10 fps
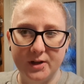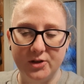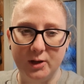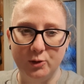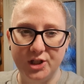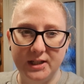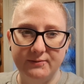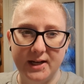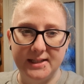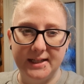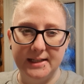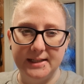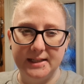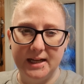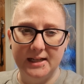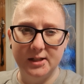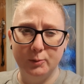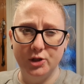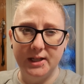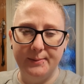so chili and rice again tonight it's not
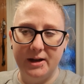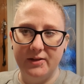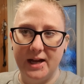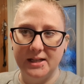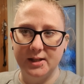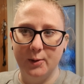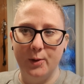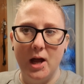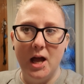much to say about that so